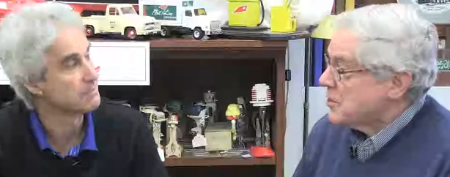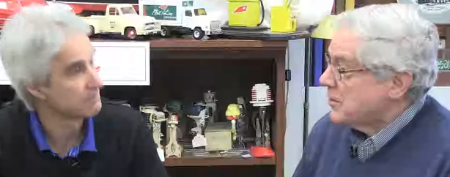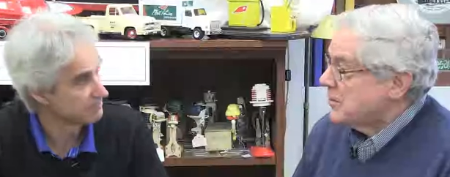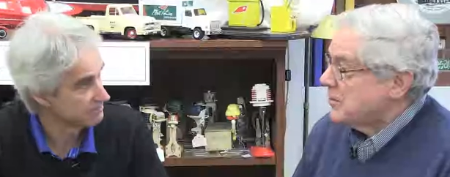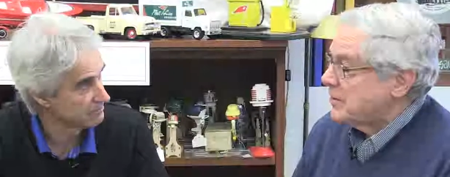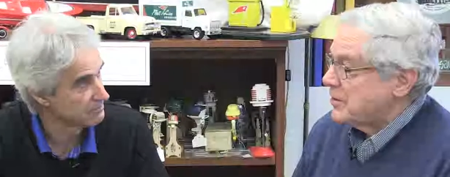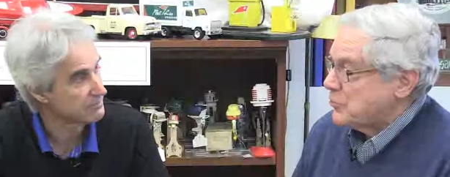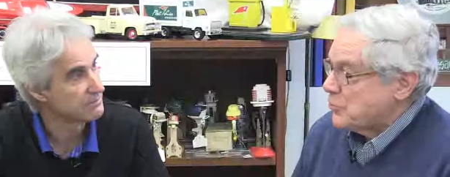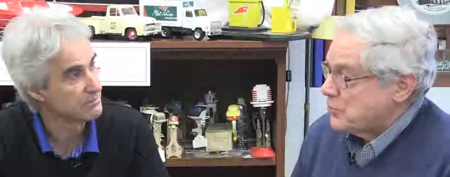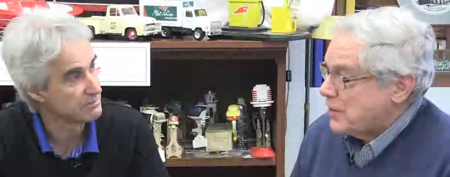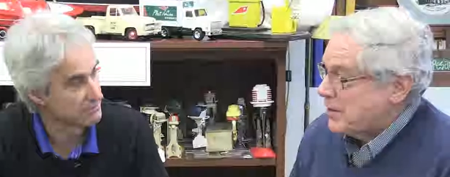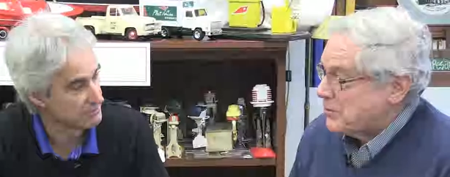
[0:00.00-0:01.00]
Speaker 1: And it
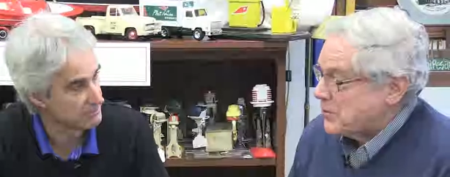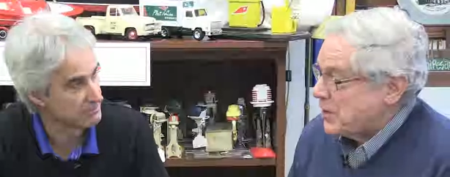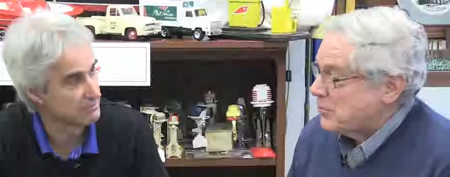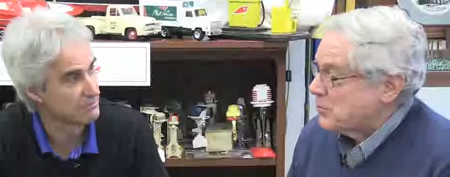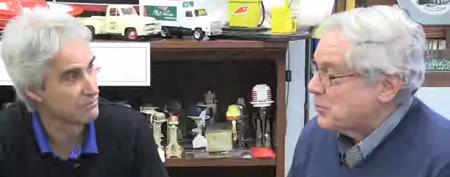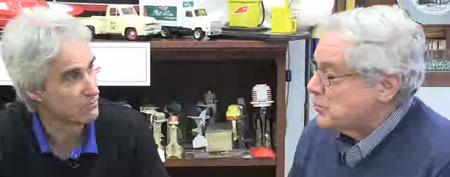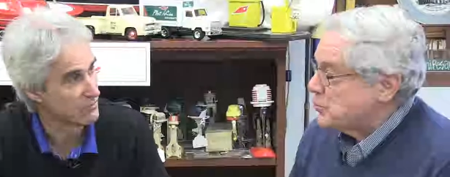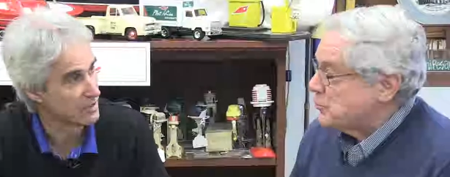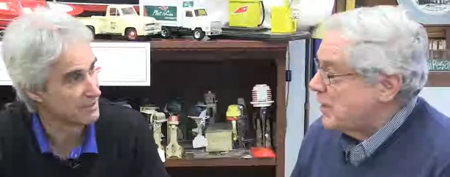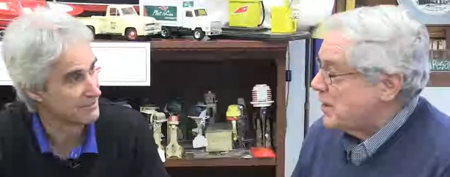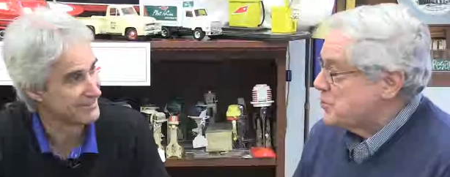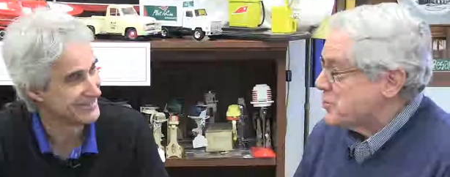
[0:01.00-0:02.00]
turned out that they were a little
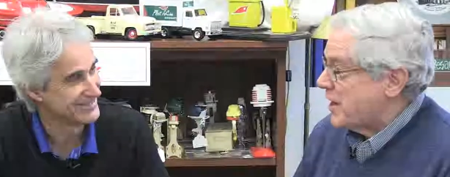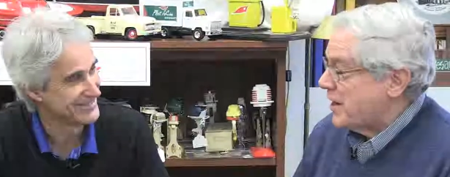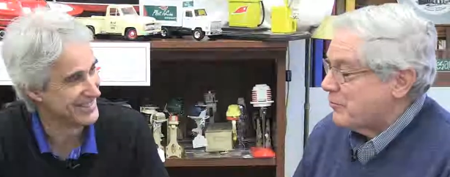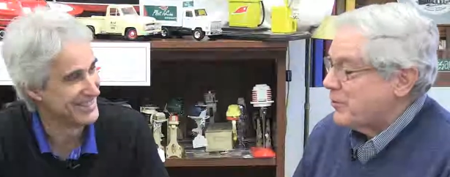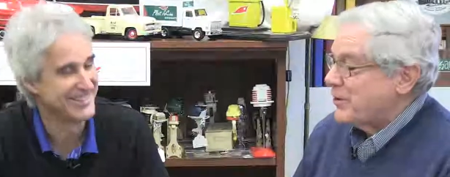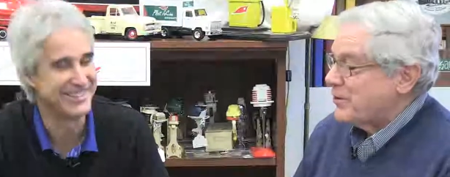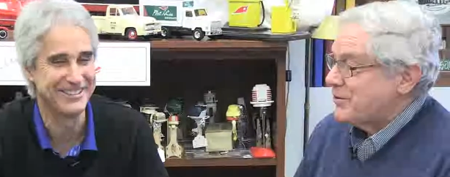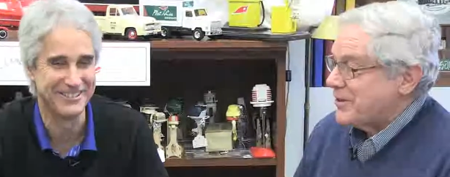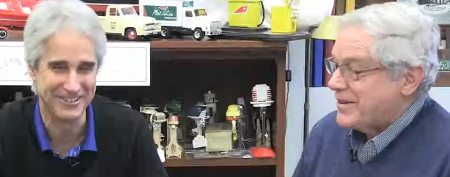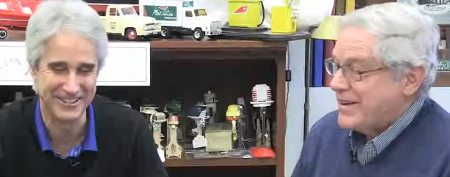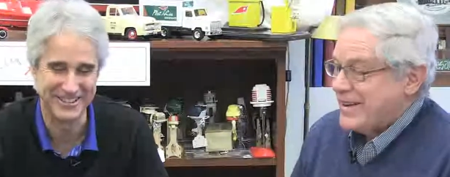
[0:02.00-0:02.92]
too nice to have there. And